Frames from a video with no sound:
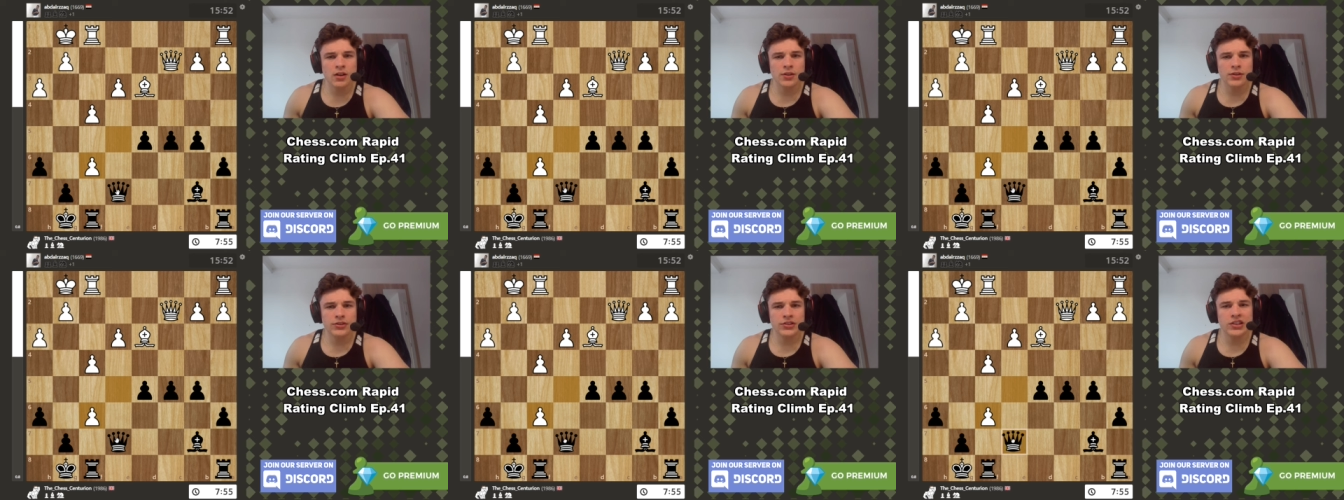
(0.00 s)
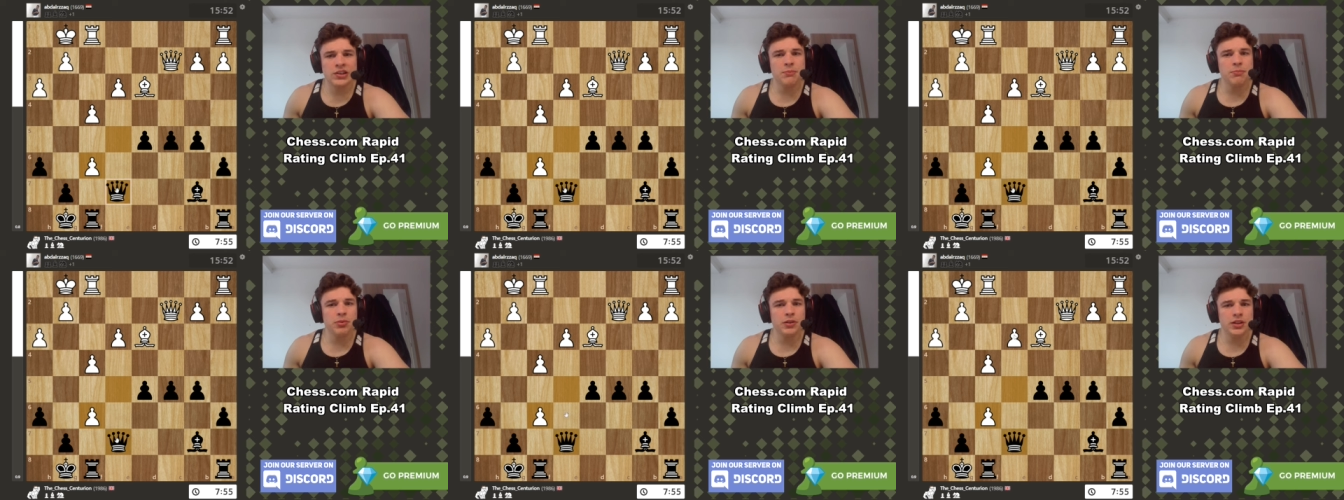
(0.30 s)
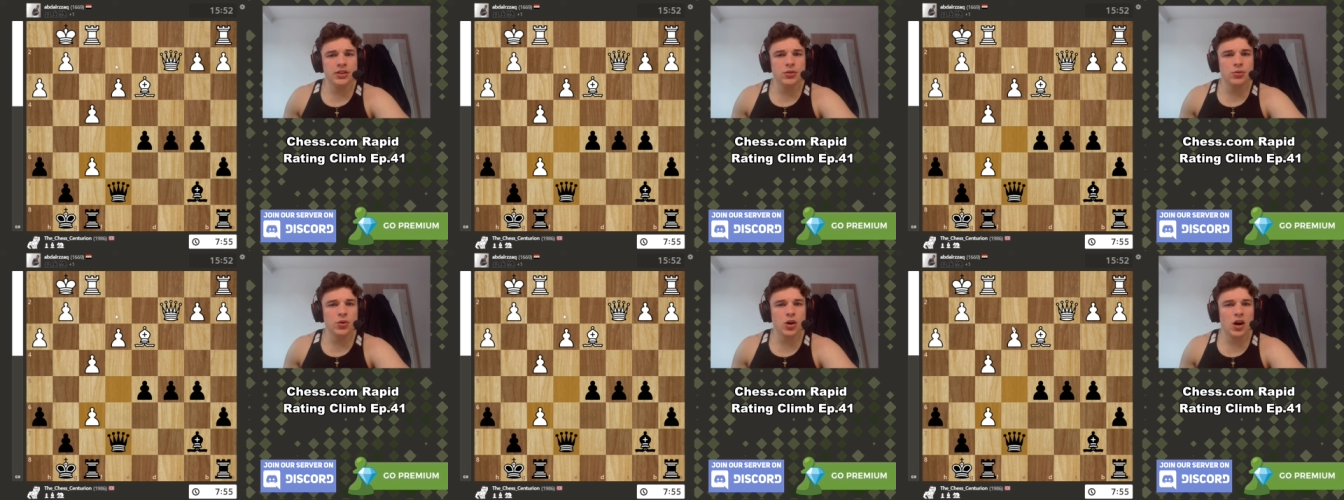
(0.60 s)
Simply,
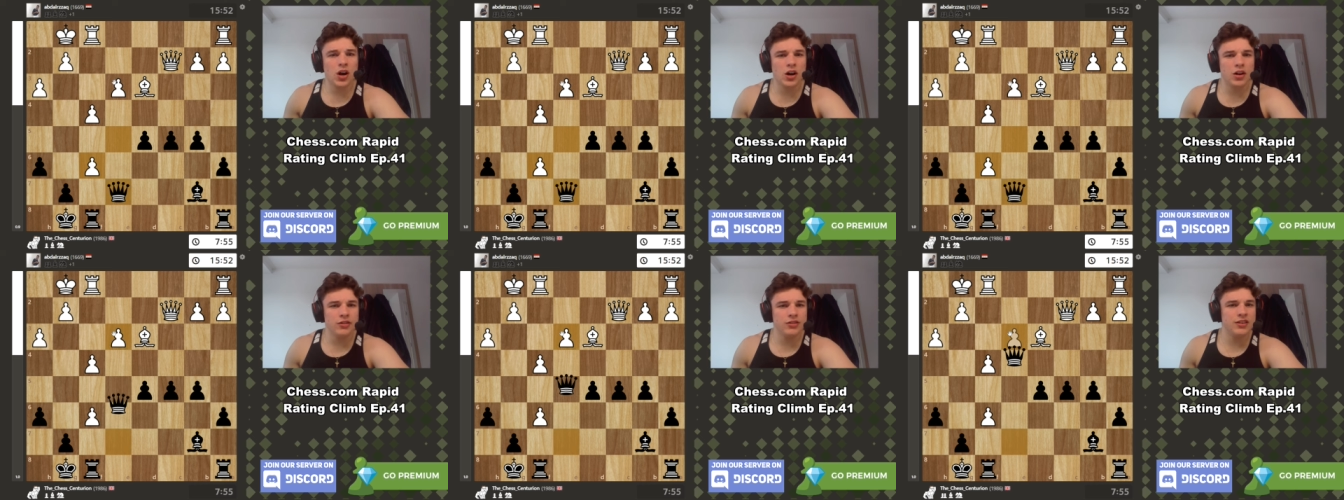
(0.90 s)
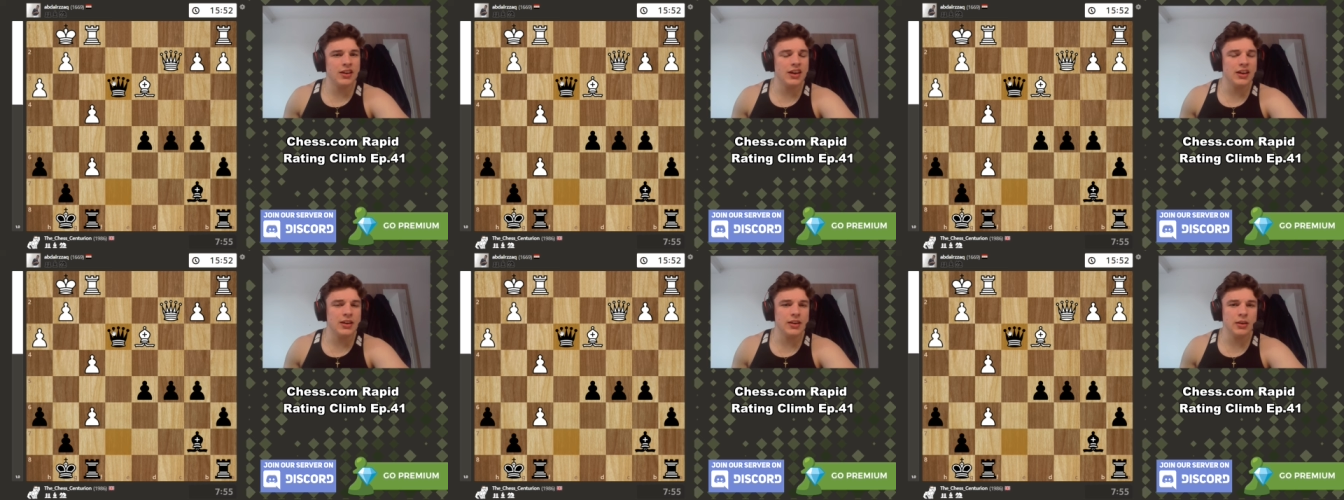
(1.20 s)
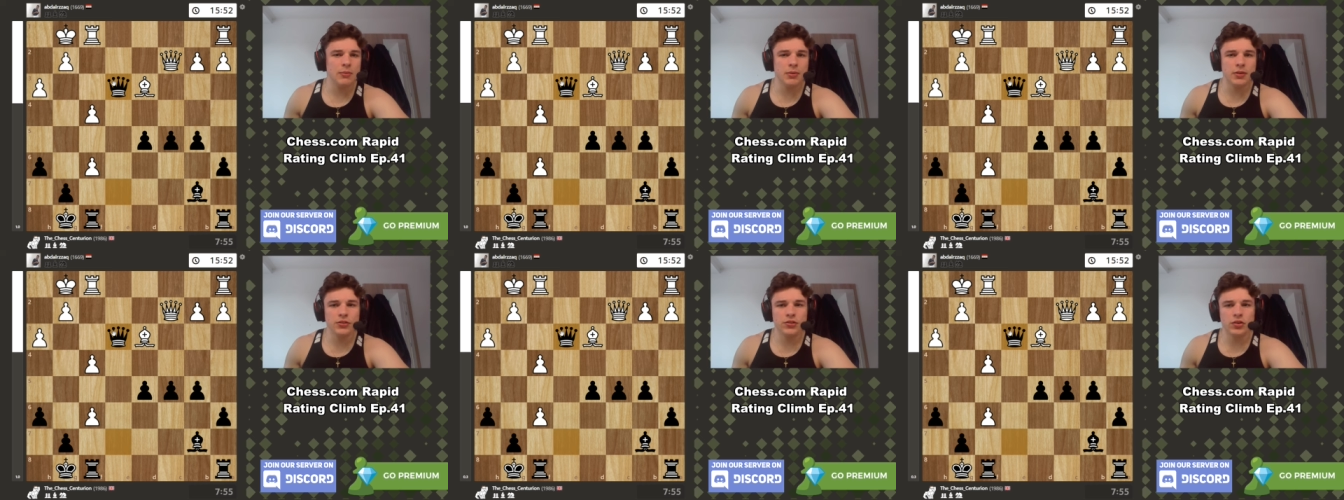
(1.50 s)
you can't
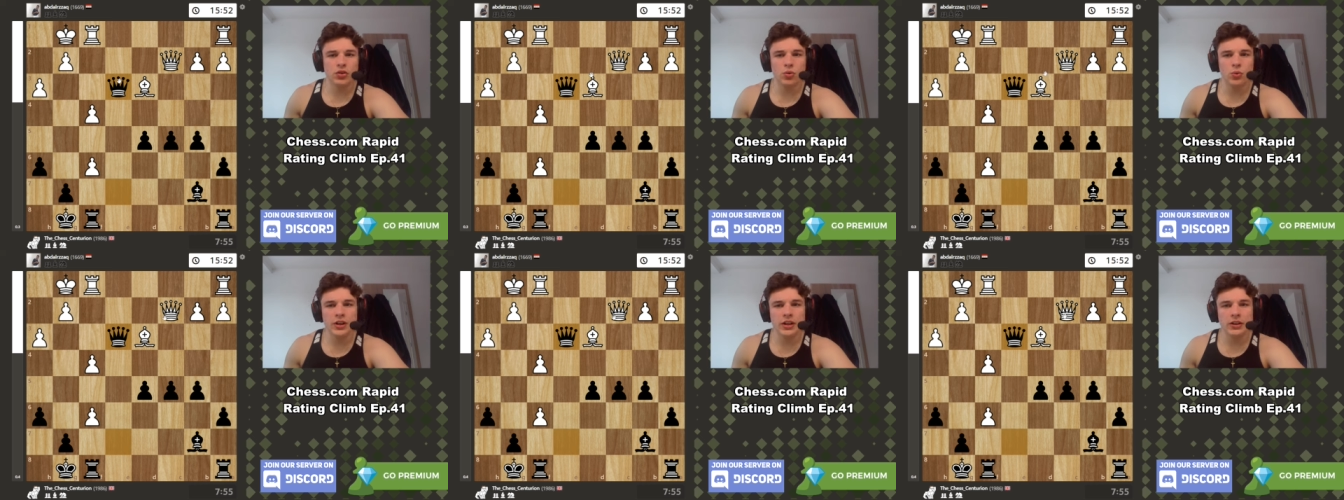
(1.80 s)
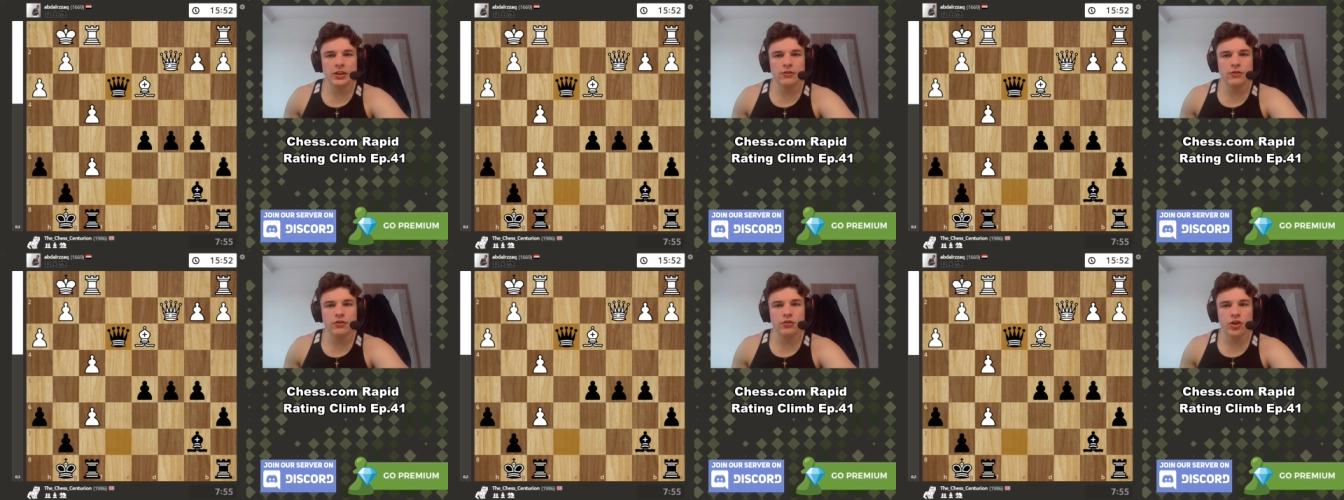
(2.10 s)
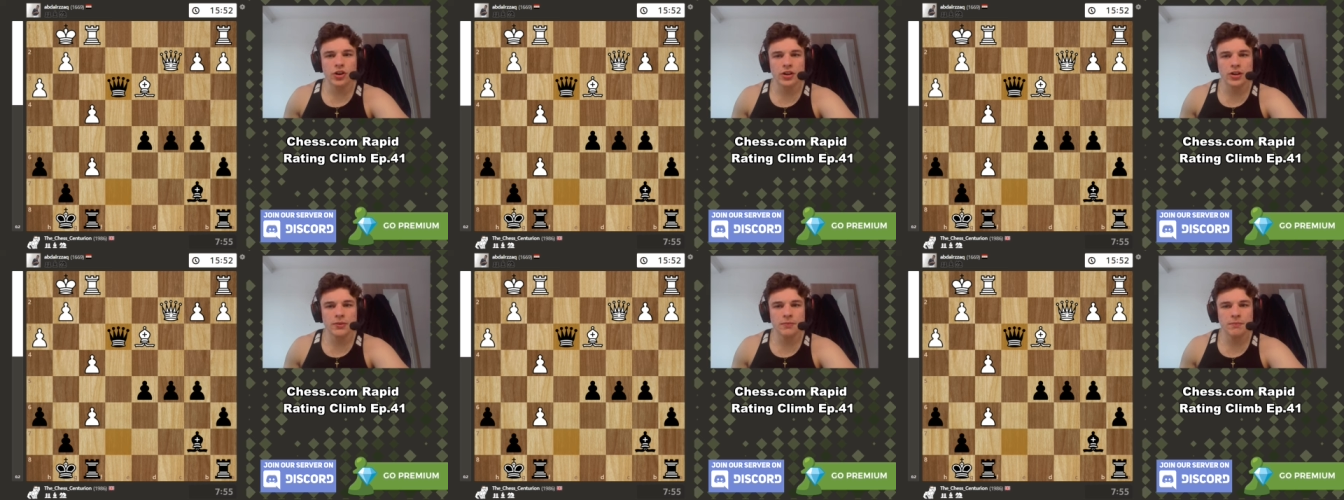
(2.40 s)
take because of queen e
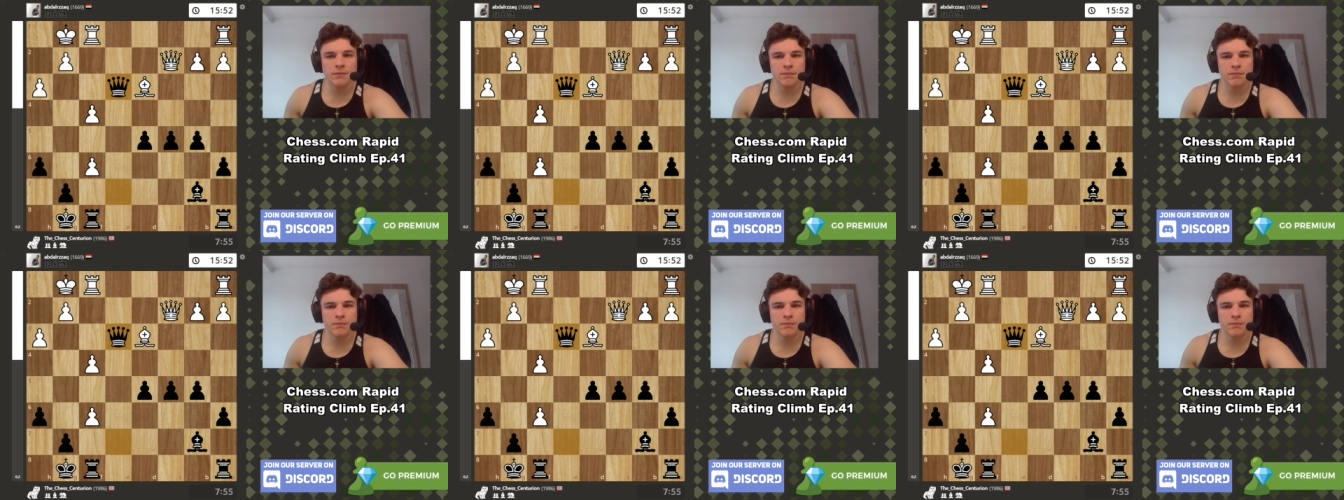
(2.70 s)
three.